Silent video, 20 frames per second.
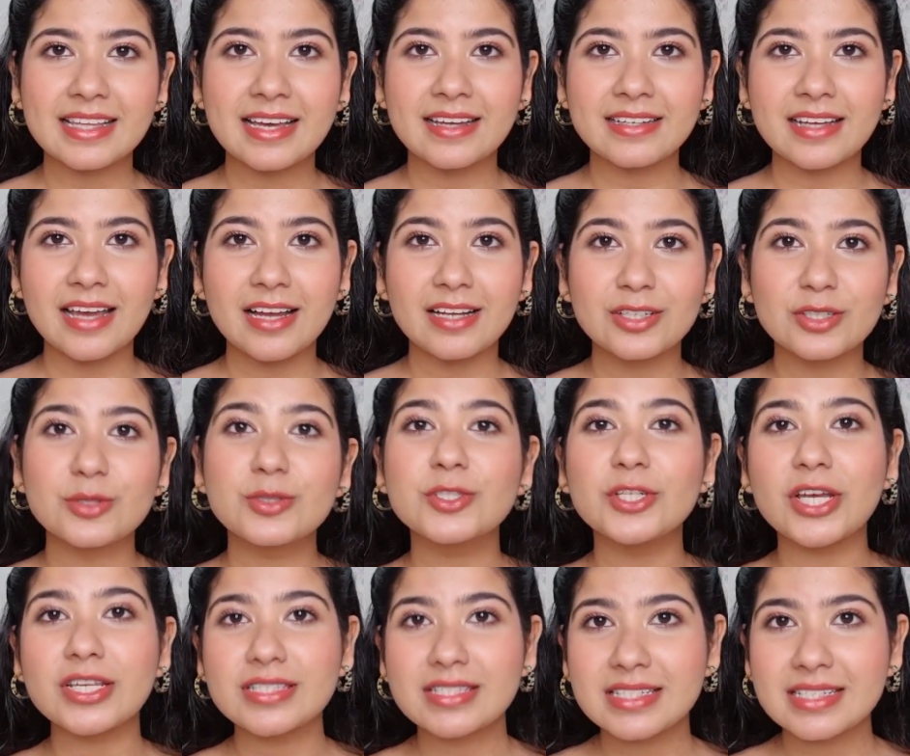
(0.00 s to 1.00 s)
that I'll do
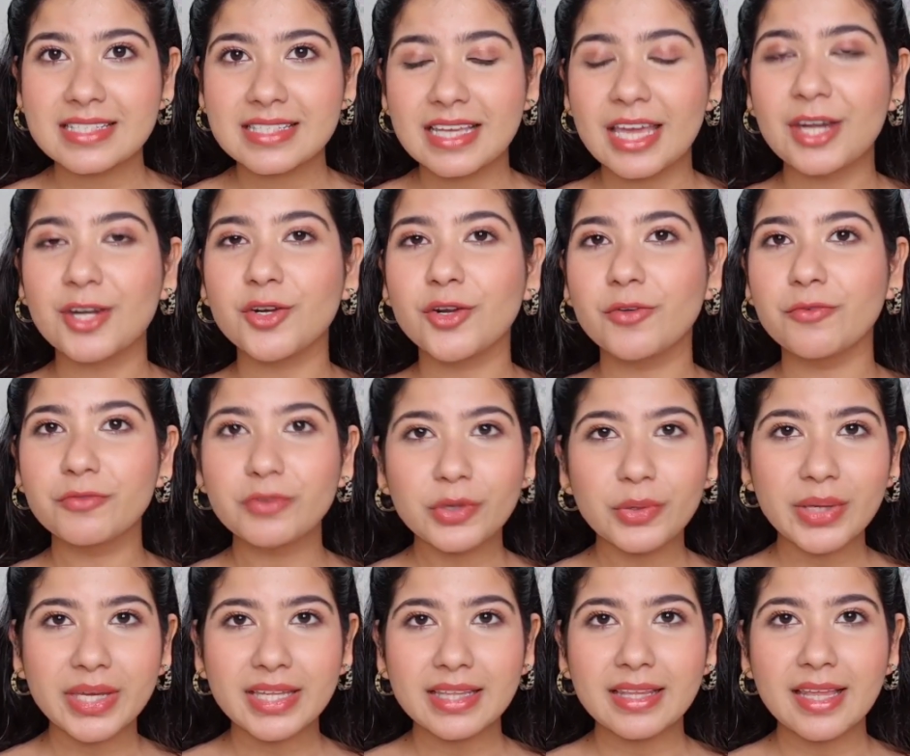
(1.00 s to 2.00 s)
justice in
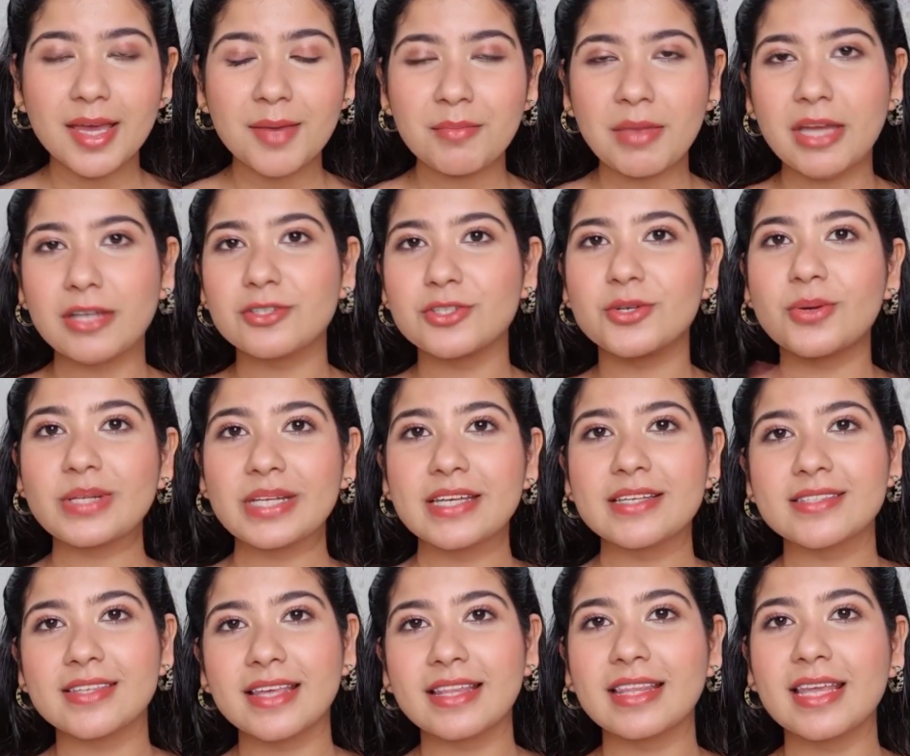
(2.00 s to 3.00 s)
reviewing them and
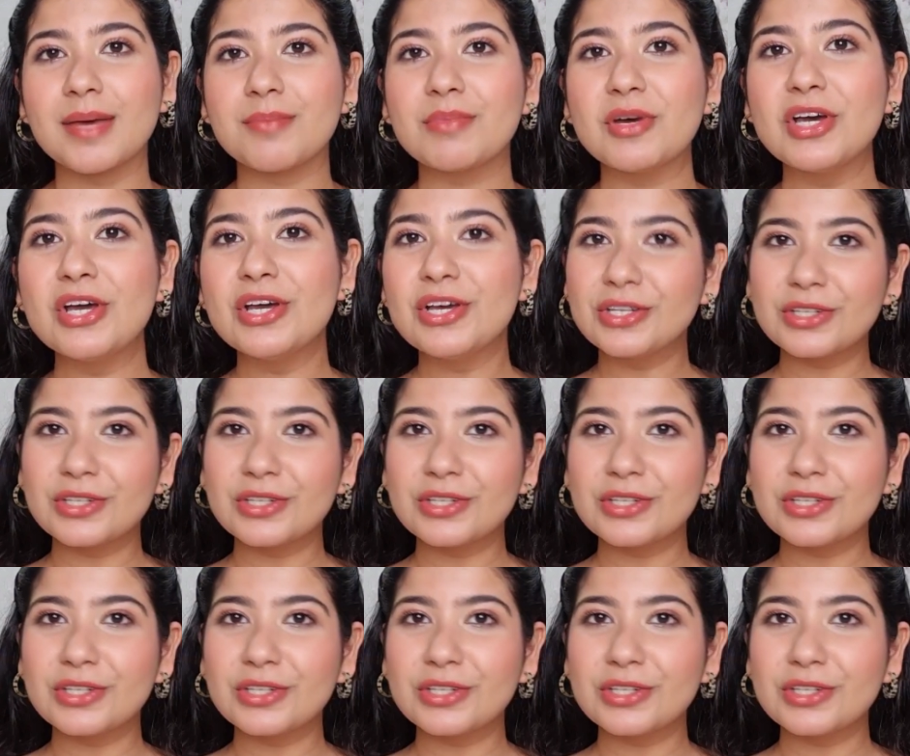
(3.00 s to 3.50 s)
showcasing them